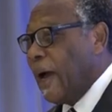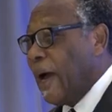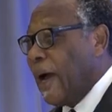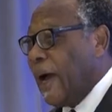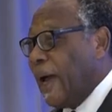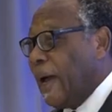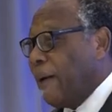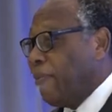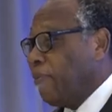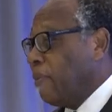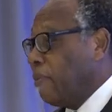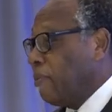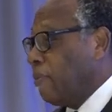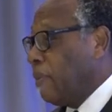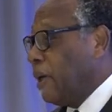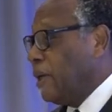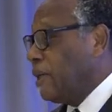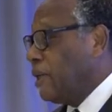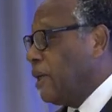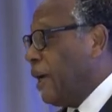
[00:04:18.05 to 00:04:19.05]
I am
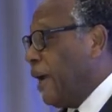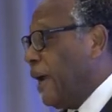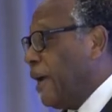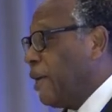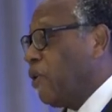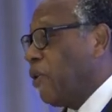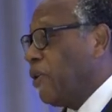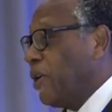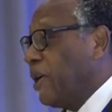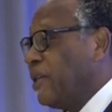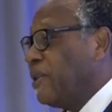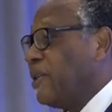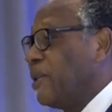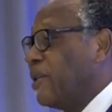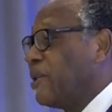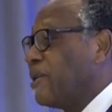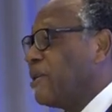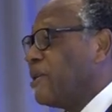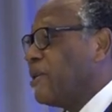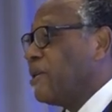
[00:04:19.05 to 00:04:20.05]
a dealer in
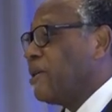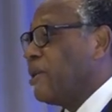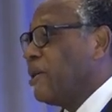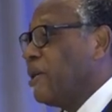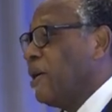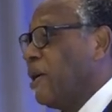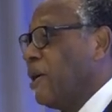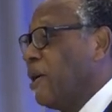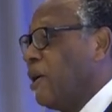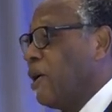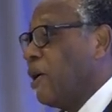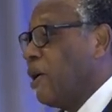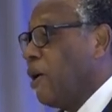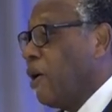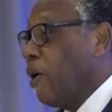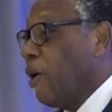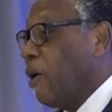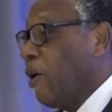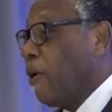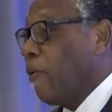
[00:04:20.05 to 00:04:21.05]
oranges
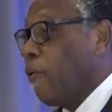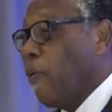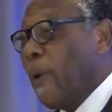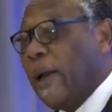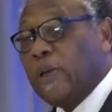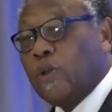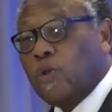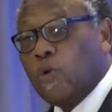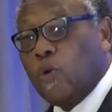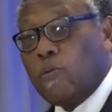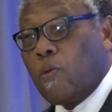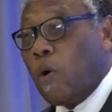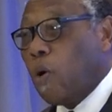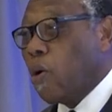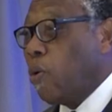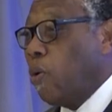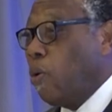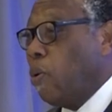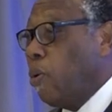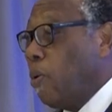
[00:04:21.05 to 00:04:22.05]
went to
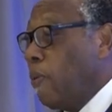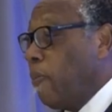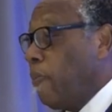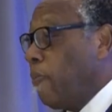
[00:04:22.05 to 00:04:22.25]
Boko,